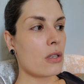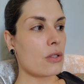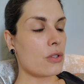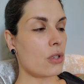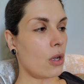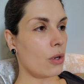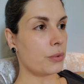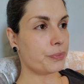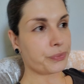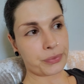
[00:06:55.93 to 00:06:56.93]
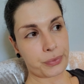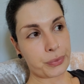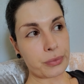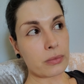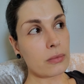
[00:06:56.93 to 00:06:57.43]
So
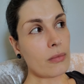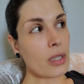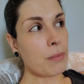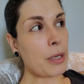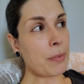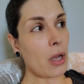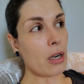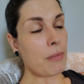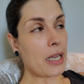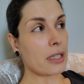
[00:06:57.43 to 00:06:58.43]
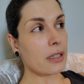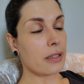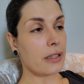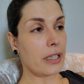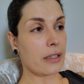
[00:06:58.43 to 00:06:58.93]
people automatically
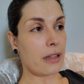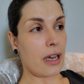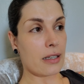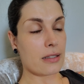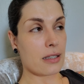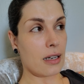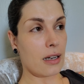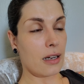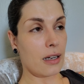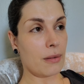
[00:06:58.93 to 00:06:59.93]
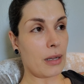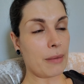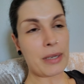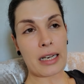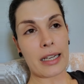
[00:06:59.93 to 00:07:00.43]
think that, I
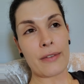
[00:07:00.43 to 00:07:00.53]
mean, like